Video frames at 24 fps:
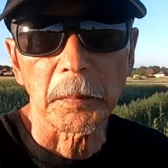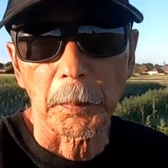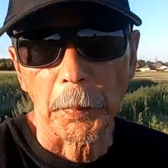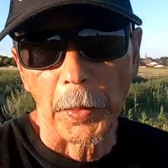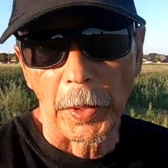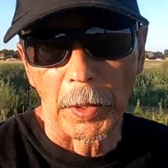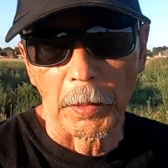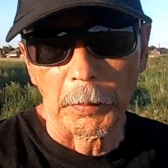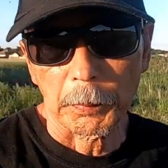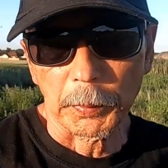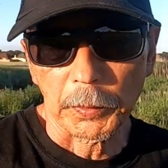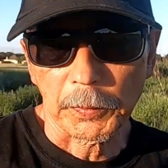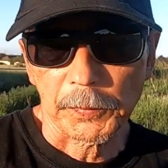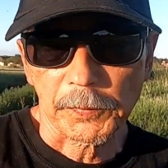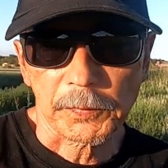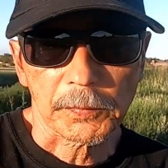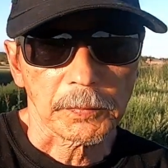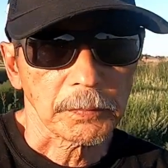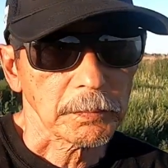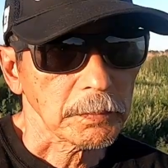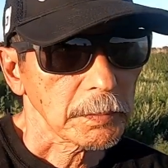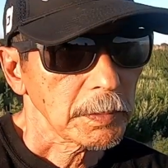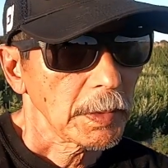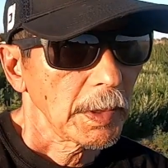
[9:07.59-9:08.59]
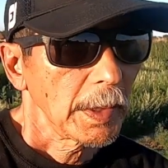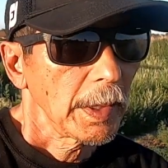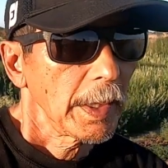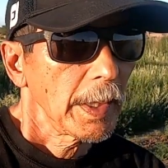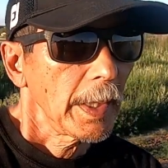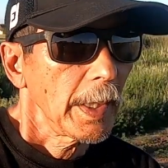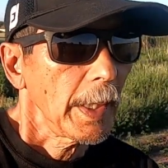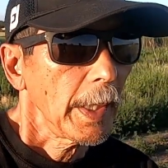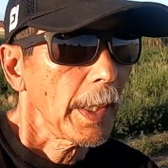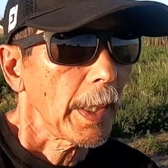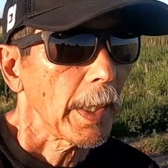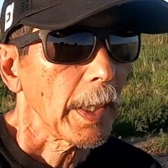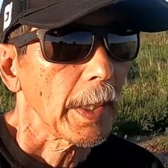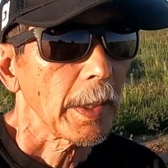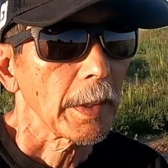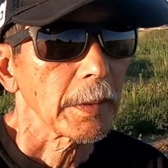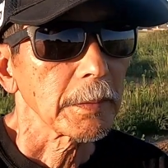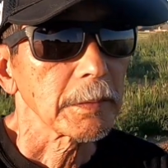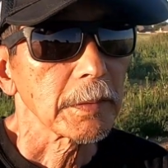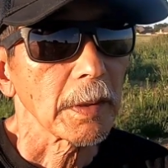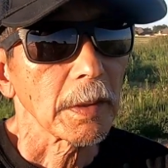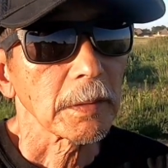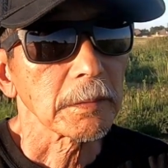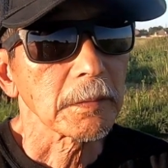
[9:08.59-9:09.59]
repair person,
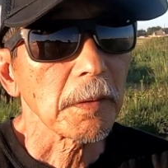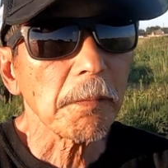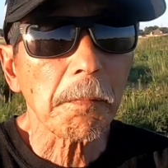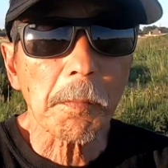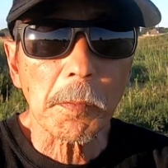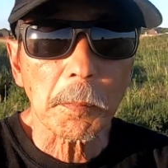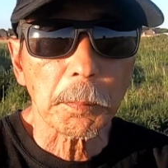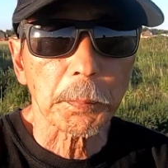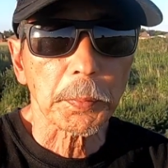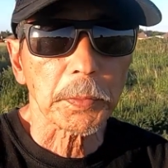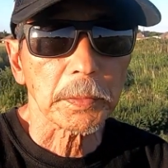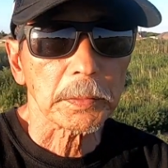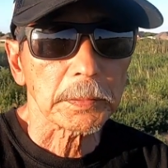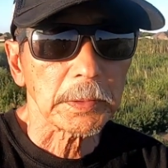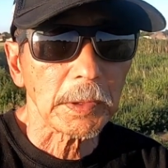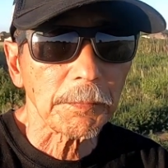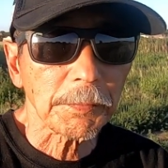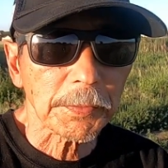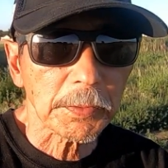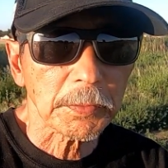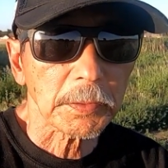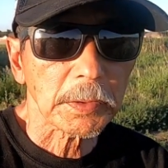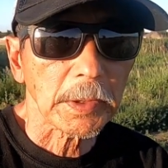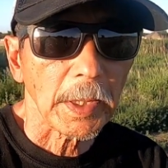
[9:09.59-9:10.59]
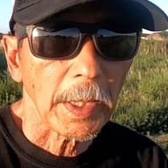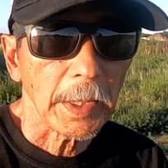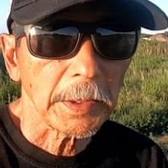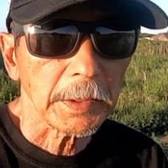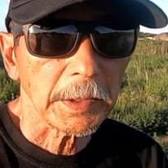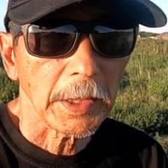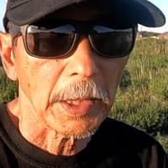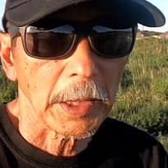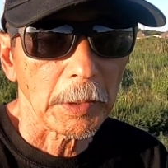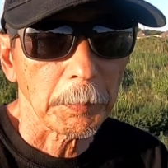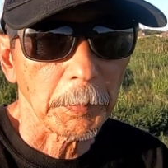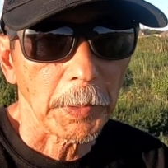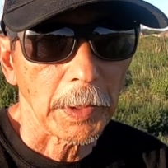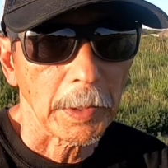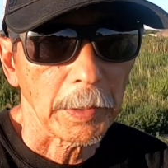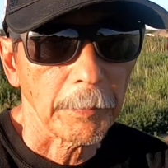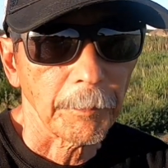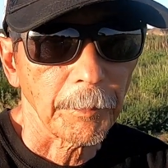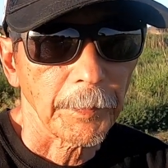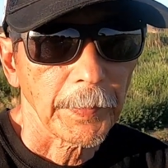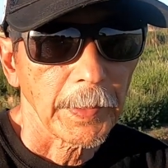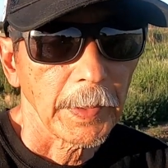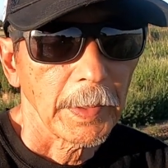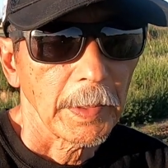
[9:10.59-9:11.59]
and a uh, different, different guy came in
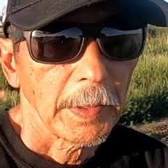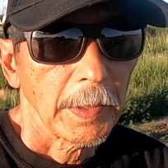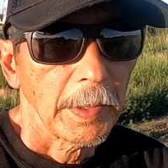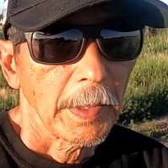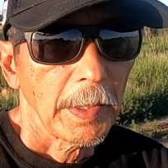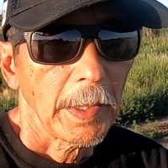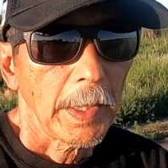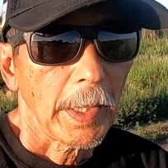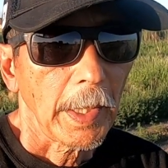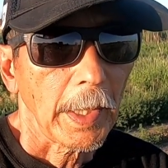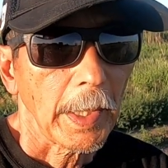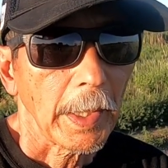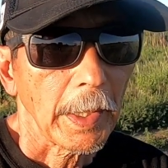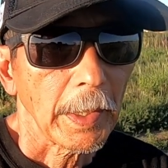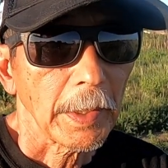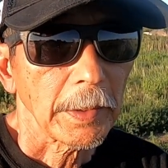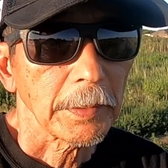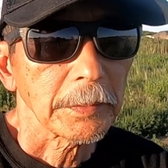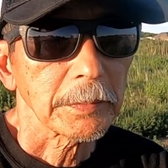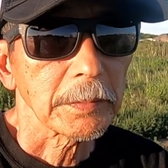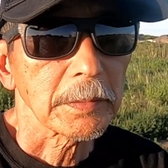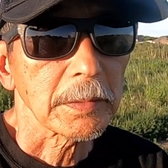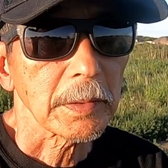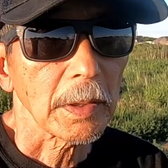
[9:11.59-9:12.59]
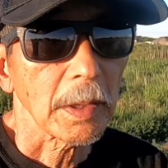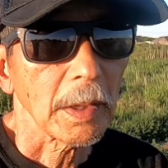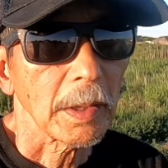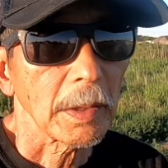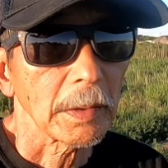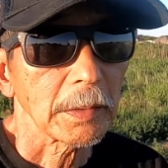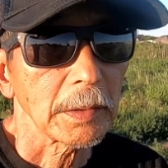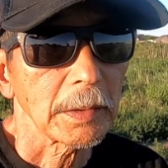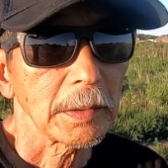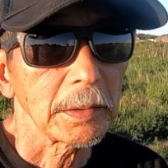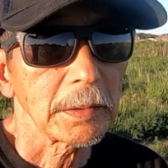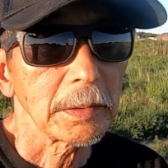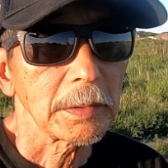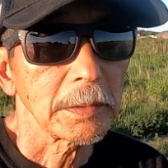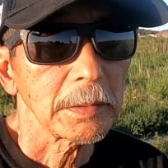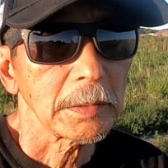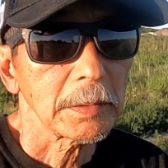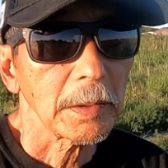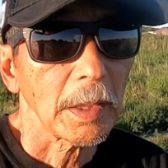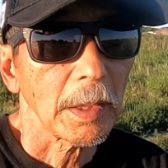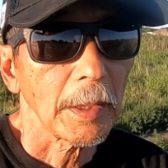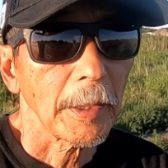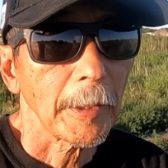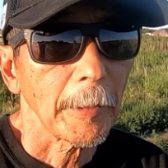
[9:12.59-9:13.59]
and uh,
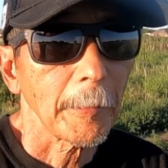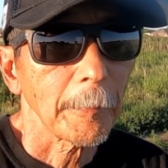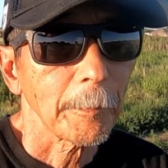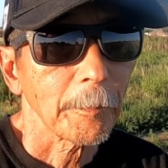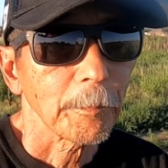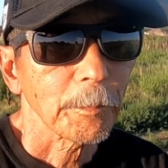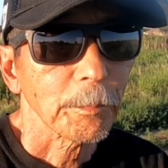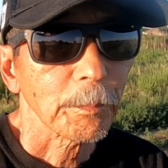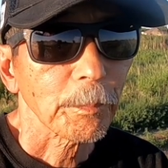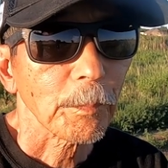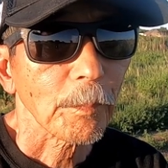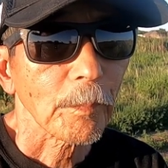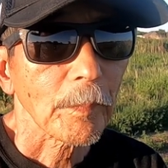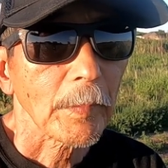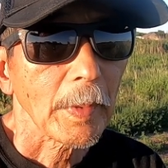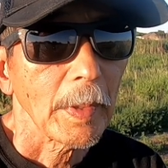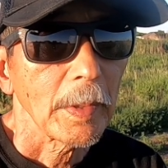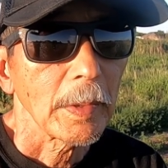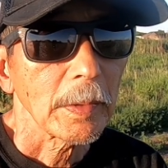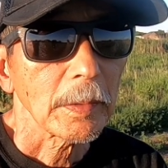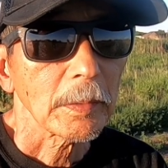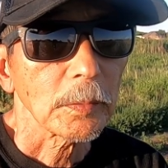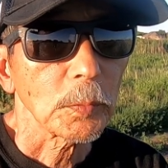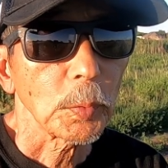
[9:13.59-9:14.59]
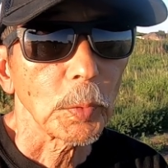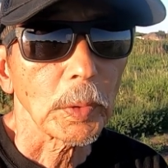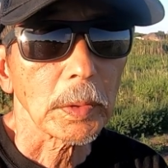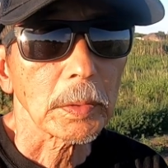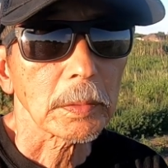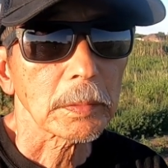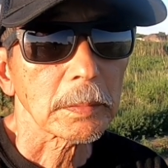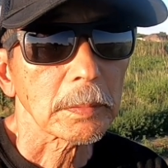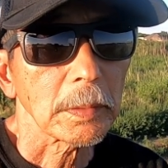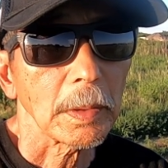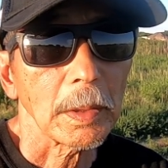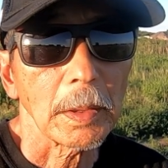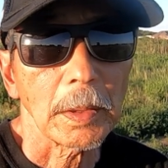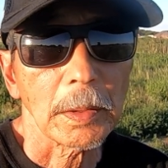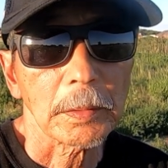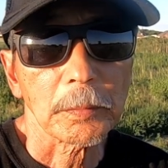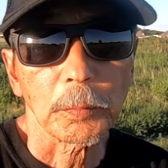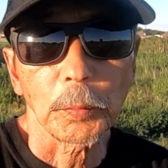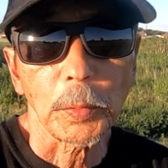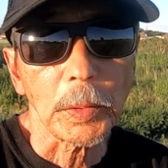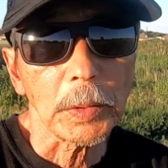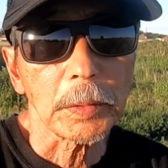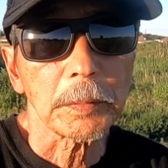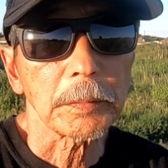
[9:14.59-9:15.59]
he um, quick uh,
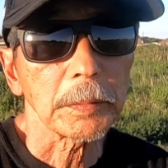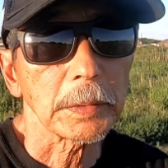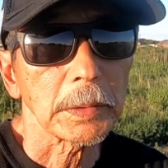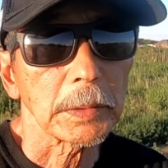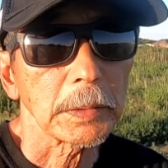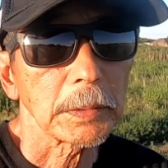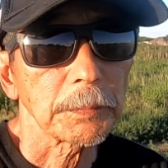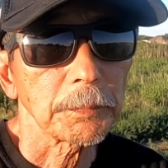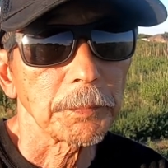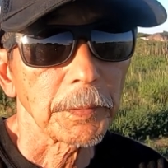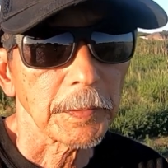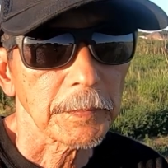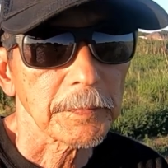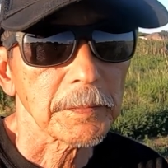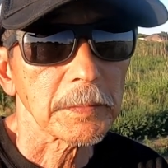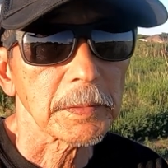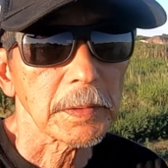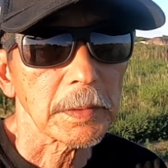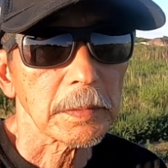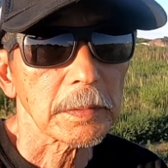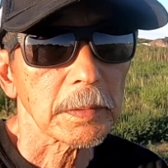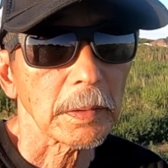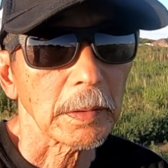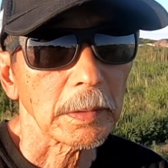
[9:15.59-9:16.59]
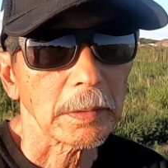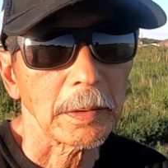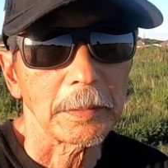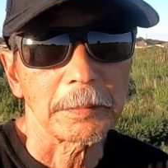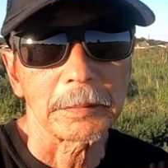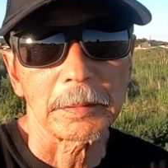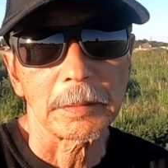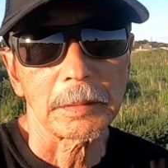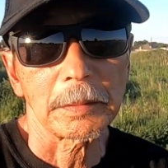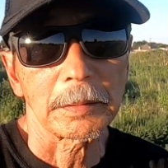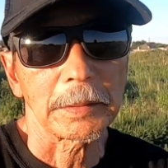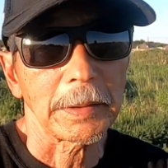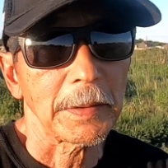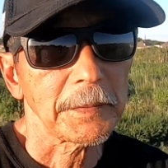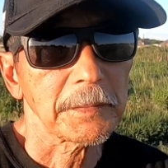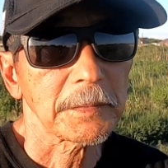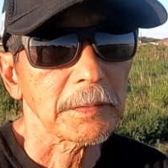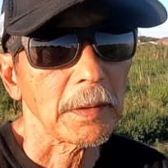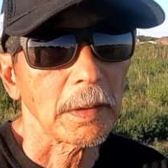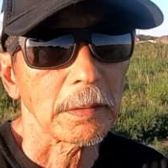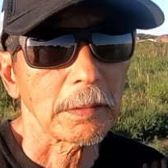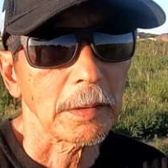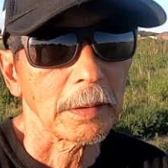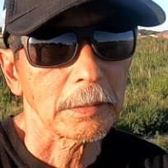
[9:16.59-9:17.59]
quickly fixed it like a, uh, less
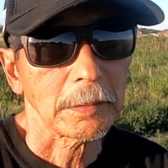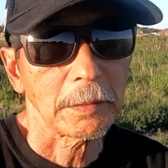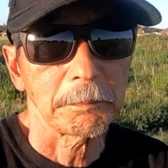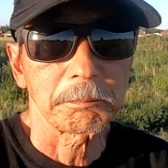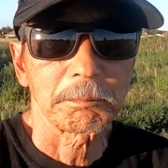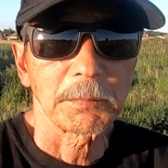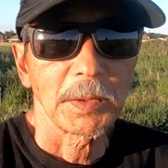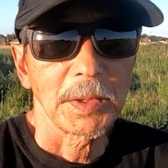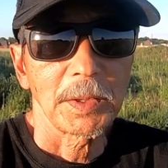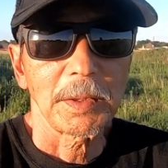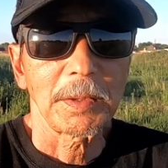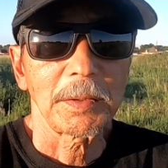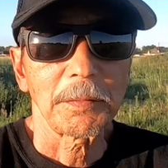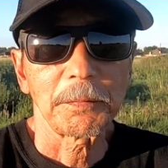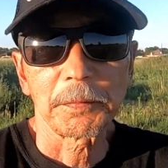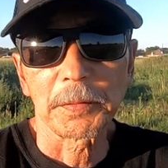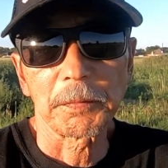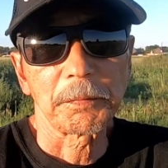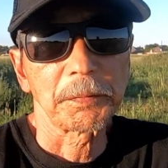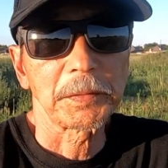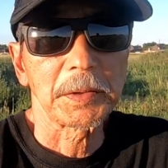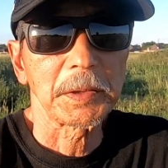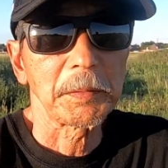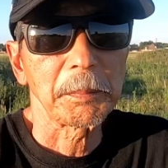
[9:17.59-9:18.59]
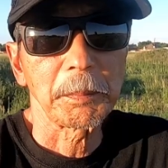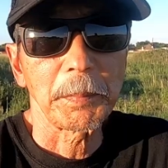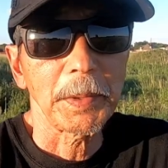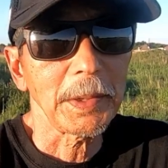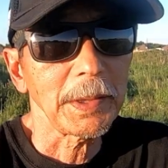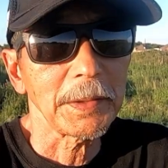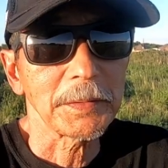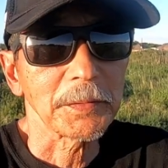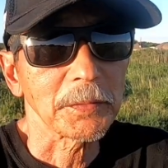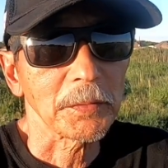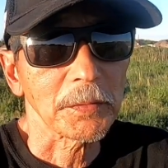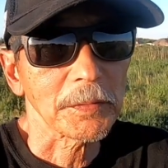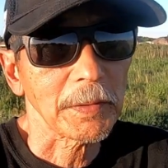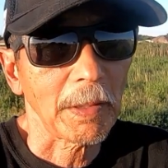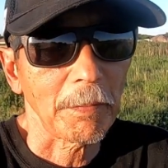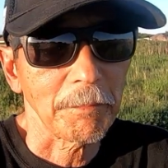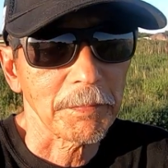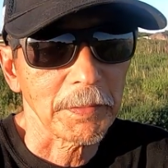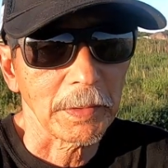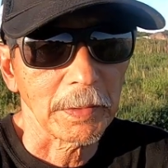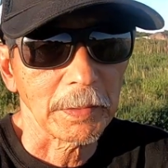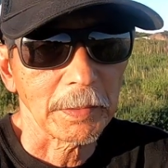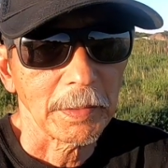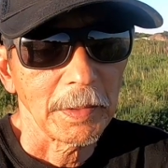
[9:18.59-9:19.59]
than like a 15 minutes or
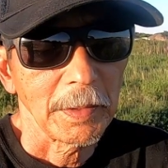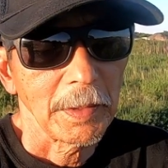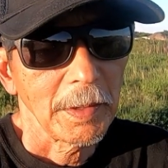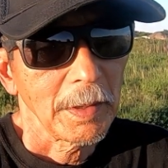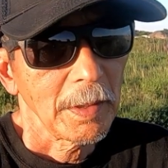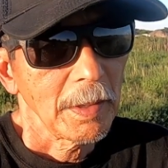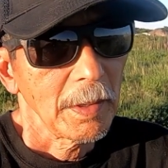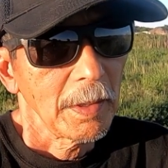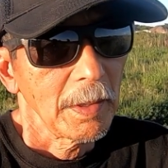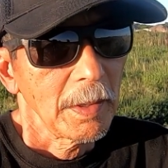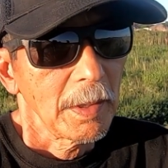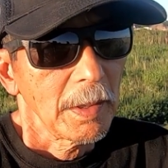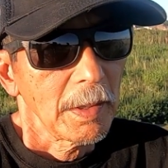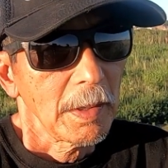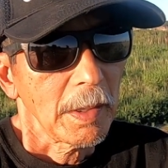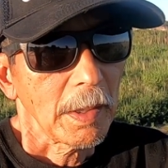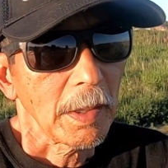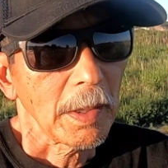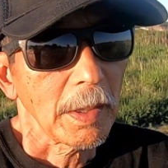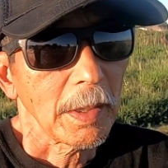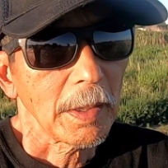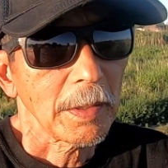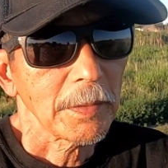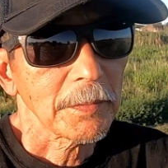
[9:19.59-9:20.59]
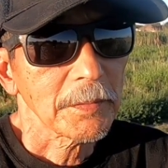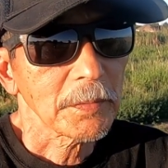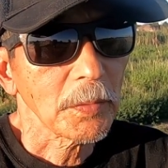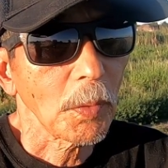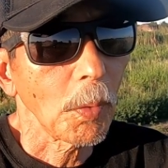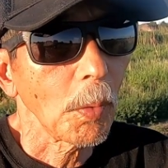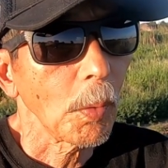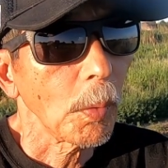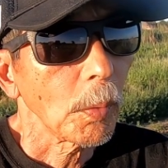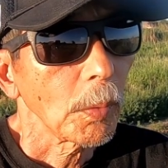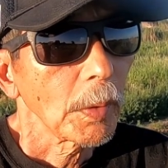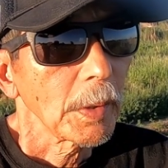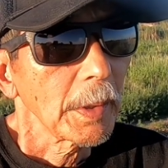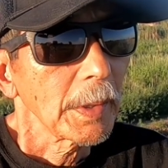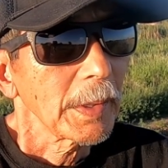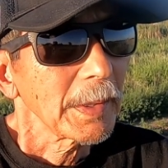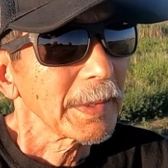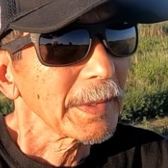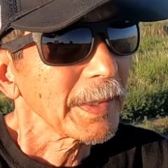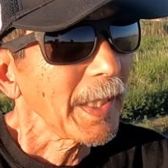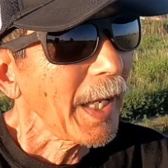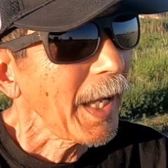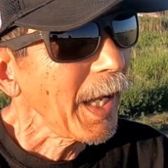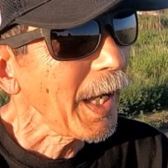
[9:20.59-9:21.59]
something uh, so
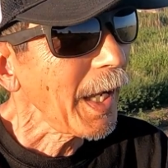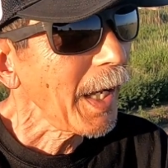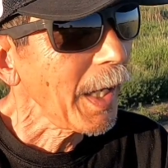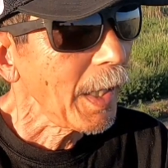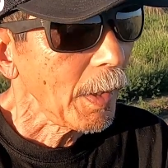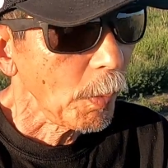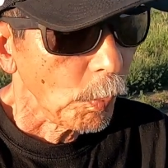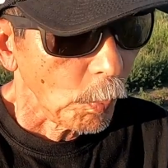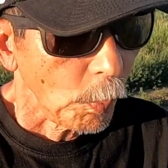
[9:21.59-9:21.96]
yeah